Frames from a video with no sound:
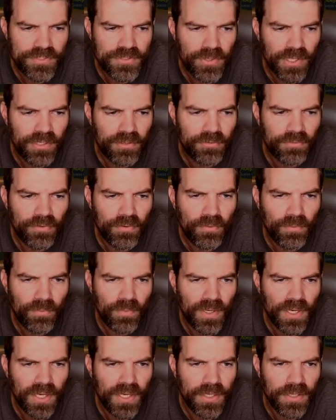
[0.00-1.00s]
So I don't know
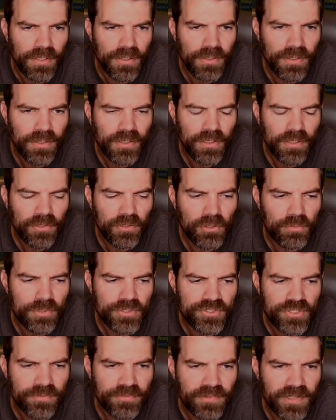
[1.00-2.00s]
why Global
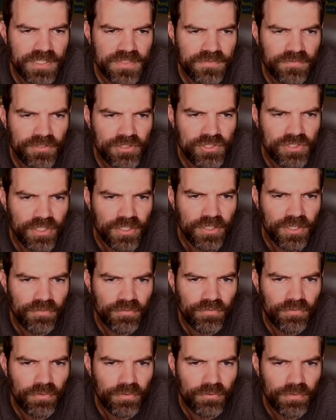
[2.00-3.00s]
server has fishing and
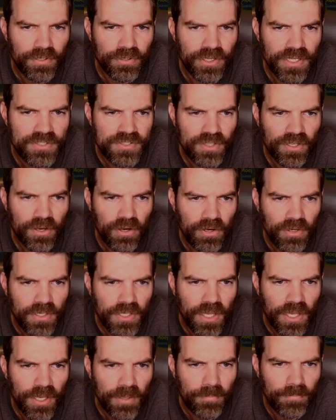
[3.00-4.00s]
Forerunner has the card
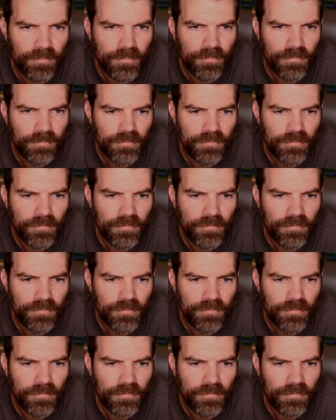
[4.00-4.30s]
game.